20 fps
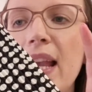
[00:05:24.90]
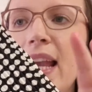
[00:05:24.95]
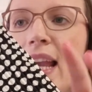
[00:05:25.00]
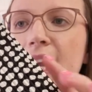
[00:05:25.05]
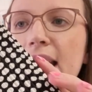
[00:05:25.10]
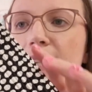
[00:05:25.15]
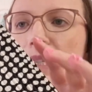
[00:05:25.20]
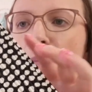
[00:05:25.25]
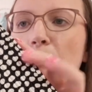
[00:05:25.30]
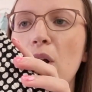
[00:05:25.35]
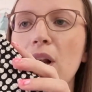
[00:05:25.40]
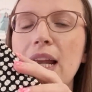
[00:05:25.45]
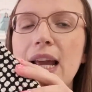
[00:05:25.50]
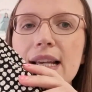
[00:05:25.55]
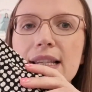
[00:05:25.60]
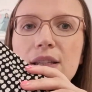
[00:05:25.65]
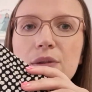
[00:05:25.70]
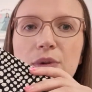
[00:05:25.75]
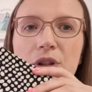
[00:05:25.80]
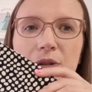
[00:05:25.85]
It is a
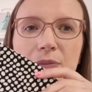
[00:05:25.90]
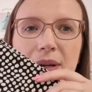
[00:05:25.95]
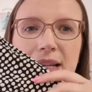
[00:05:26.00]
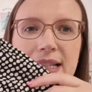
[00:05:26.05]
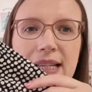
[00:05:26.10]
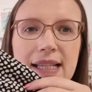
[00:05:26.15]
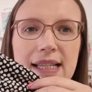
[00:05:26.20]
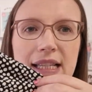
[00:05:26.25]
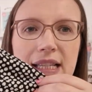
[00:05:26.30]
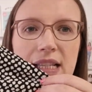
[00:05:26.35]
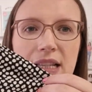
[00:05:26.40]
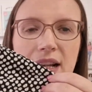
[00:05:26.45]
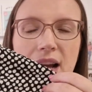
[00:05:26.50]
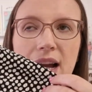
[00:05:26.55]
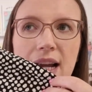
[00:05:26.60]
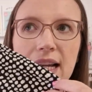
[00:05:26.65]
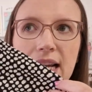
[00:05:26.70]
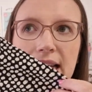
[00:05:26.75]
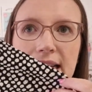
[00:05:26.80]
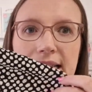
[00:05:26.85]
polyester, which means it's
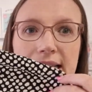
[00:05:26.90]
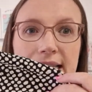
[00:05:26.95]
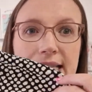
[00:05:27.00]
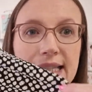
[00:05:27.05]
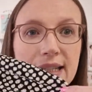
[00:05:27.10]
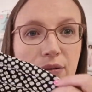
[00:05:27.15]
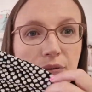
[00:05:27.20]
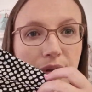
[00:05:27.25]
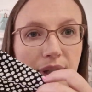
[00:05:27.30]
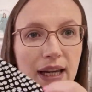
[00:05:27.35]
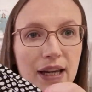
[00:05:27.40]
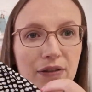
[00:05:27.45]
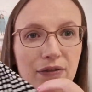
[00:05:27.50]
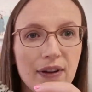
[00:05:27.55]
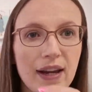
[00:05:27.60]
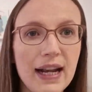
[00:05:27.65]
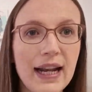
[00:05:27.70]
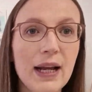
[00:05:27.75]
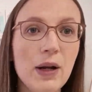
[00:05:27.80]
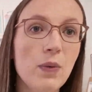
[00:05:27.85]
slightly silky
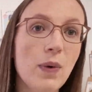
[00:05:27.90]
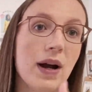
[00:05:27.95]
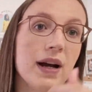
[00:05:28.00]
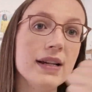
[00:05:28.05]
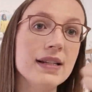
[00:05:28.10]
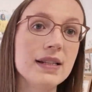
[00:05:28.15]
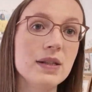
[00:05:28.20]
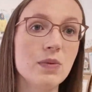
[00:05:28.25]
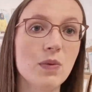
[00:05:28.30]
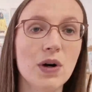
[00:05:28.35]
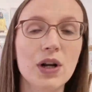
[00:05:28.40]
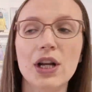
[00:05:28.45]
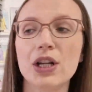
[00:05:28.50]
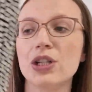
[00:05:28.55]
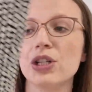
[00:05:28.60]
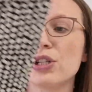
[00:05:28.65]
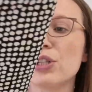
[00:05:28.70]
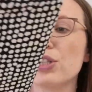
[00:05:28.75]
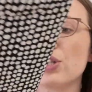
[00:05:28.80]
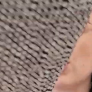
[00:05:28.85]
feeling, whereas the one I
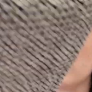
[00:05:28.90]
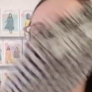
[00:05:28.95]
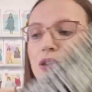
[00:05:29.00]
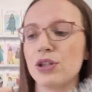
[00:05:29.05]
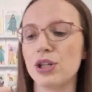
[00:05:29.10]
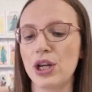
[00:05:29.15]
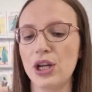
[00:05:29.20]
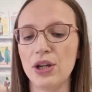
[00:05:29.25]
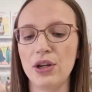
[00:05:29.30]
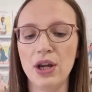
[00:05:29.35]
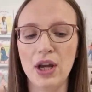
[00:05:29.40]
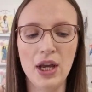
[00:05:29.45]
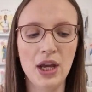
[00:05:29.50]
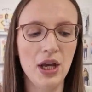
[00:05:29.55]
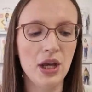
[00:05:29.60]
just showed you,